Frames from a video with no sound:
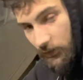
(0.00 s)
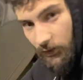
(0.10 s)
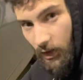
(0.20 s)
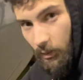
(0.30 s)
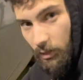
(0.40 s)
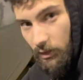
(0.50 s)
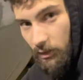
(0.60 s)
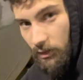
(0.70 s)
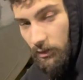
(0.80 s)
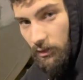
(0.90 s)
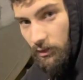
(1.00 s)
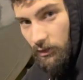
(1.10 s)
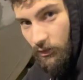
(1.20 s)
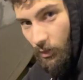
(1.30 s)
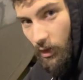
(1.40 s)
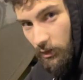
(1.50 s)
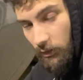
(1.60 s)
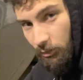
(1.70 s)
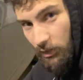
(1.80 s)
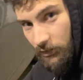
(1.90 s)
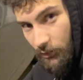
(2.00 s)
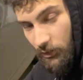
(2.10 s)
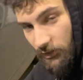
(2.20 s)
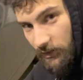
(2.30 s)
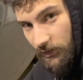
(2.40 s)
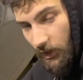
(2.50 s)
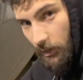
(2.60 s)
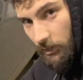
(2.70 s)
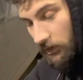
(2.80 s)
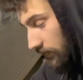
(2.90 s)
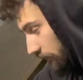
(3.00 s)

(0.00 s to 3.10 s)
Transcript: top. That's why you have bleed screws on the top and not